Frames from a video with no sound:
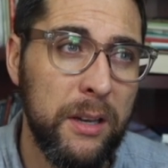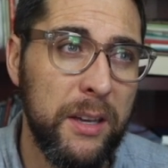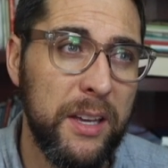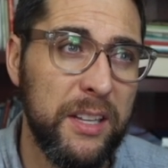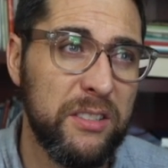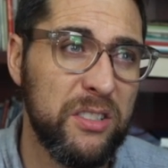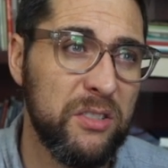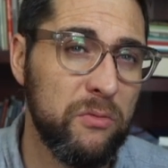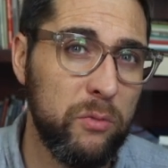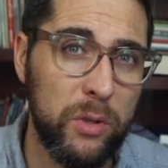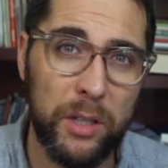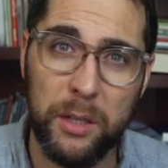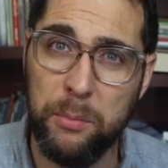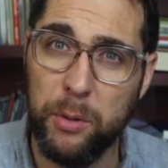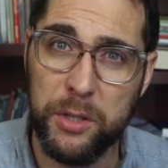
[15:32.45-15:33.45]
It's
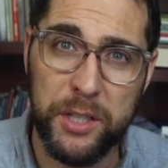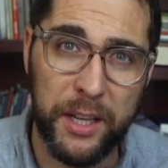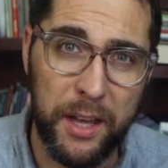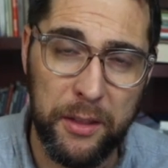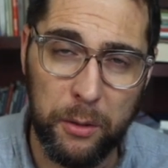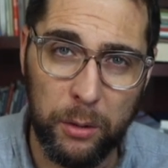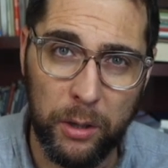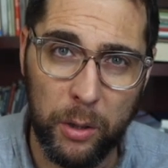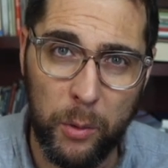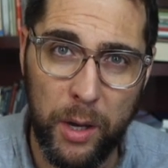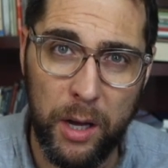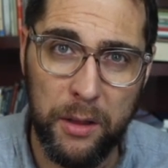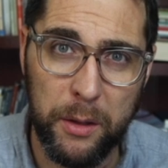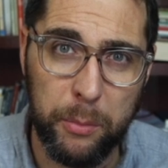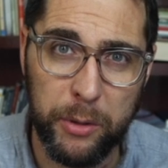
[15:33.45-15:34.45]
really put together really
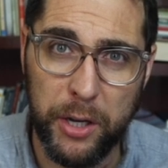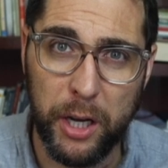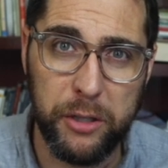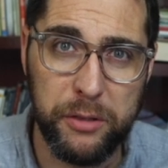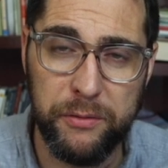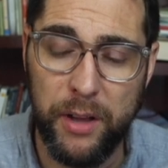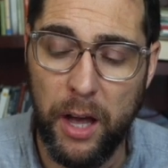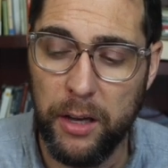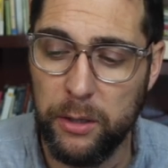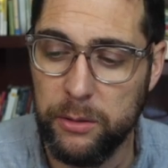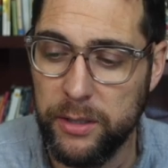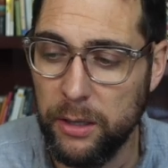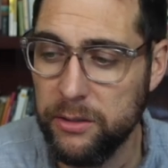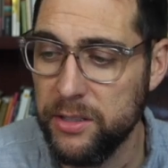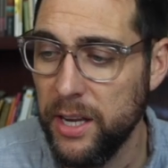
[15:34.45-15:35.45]
well. The production value
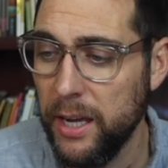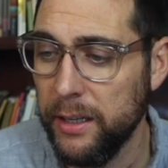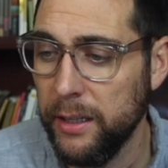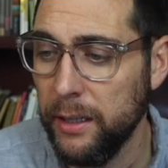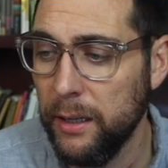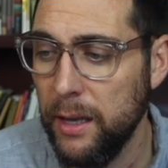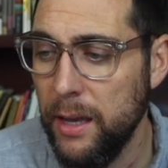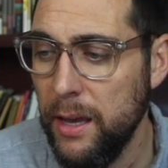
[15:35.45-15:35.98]
is outstanding.